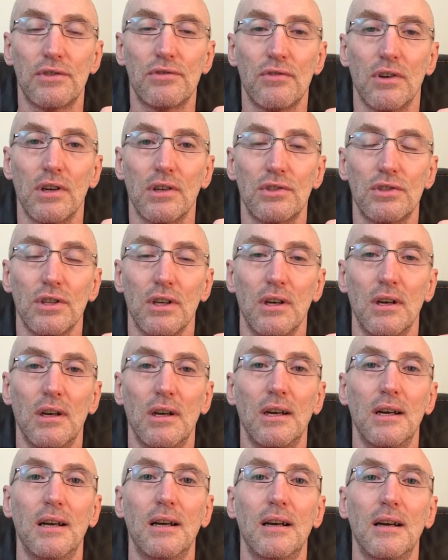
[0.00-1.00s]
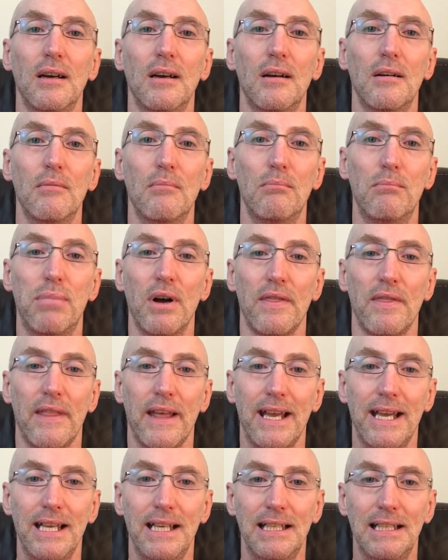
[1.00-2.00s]
structure, but
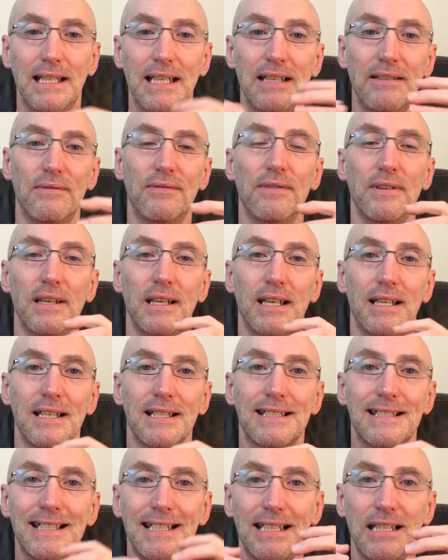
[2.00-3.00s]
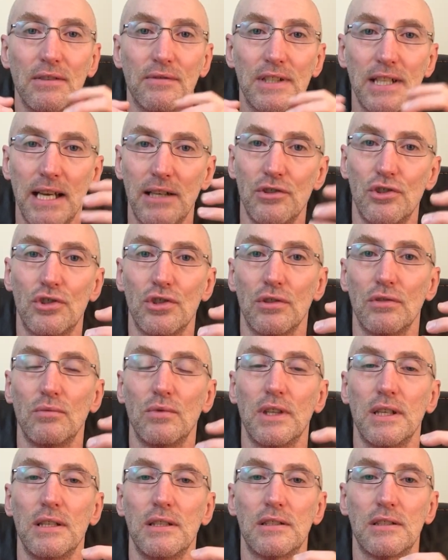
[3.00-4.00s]
they live in a sea of tension
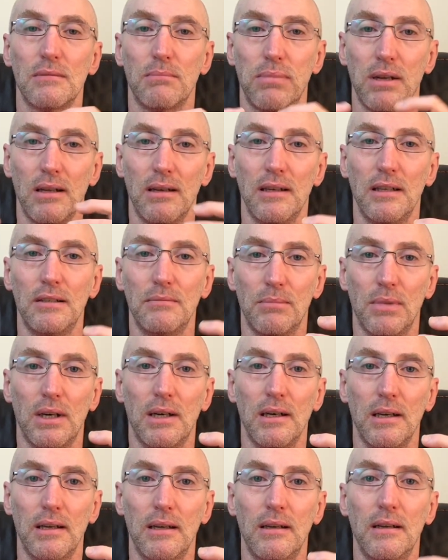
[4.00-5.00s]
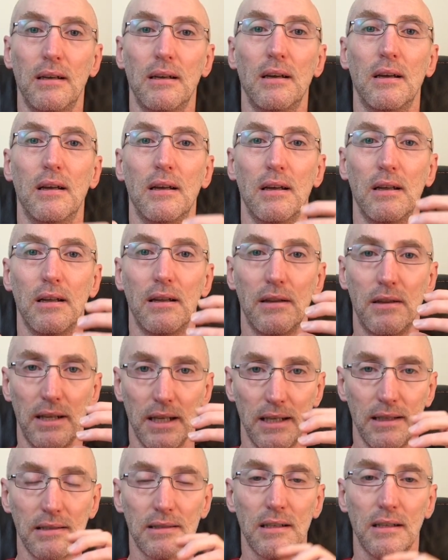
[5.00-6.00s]
that is supplied by
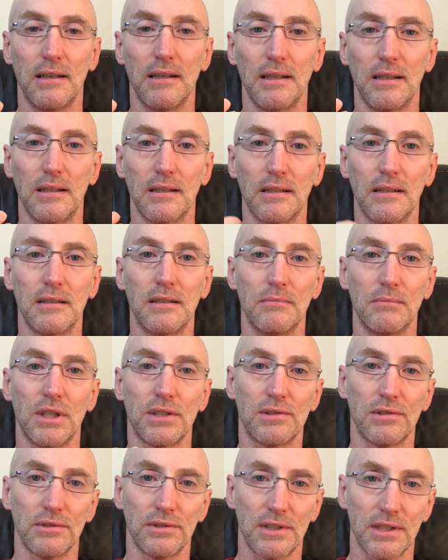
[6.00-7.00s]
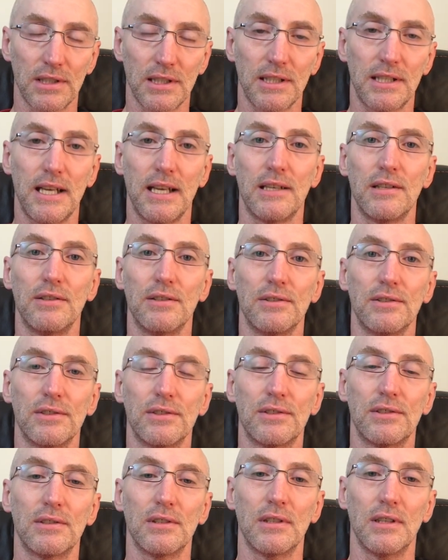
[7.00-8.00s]
things like the muscles and the
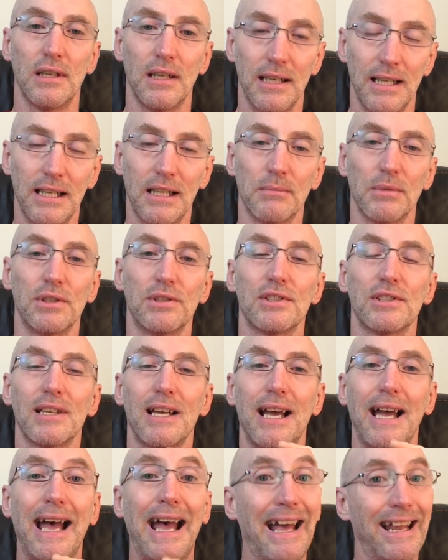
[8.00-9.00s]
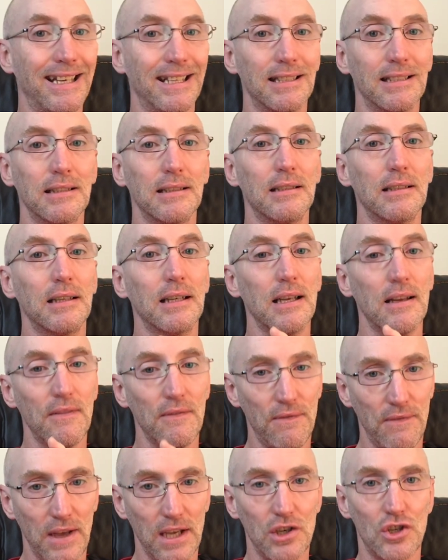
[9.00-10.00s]
tendons, ligaments, and
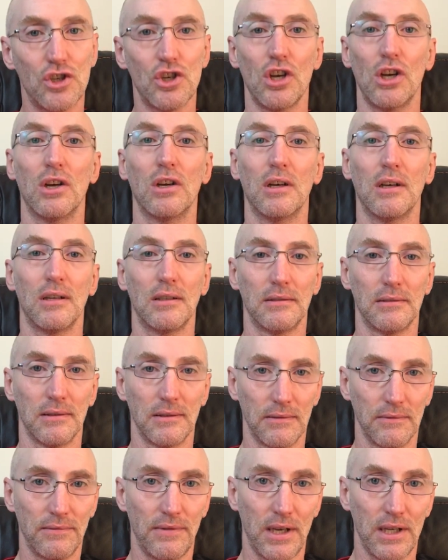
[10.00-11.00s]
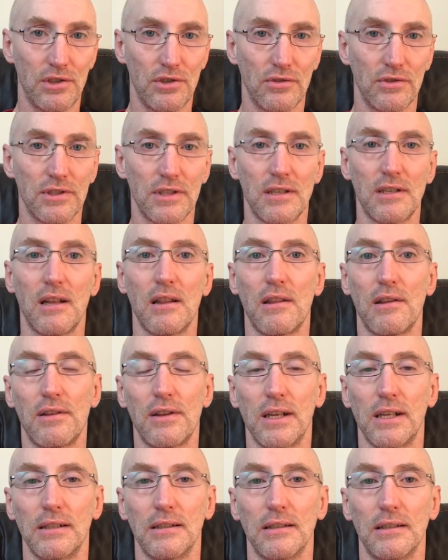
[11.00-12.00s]
fascia. And fascia is another
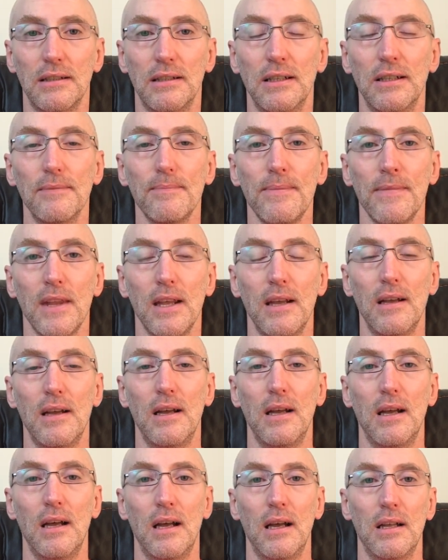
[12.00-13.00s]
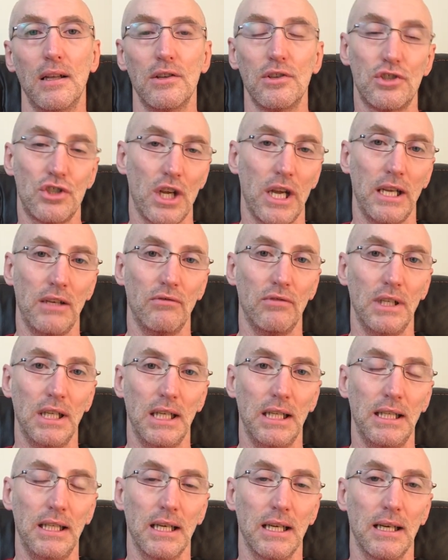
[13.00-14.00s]
thing that Shane
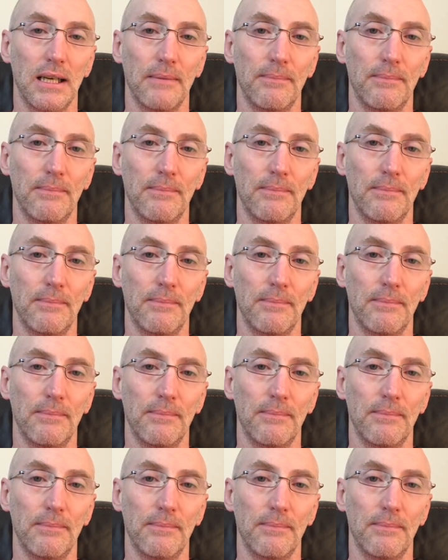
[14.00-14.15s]
really